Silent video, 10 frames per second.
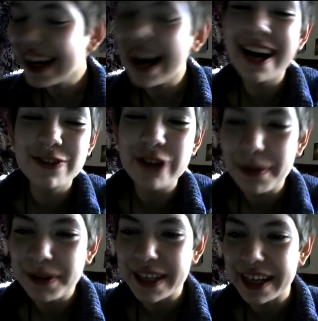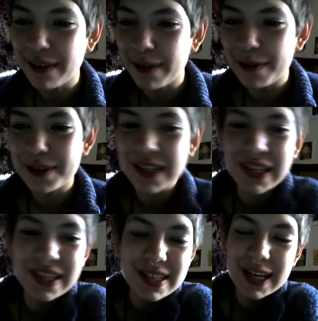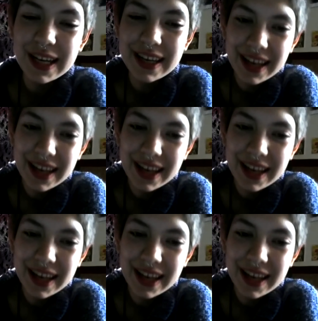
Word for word: I have trouble taking people seriously.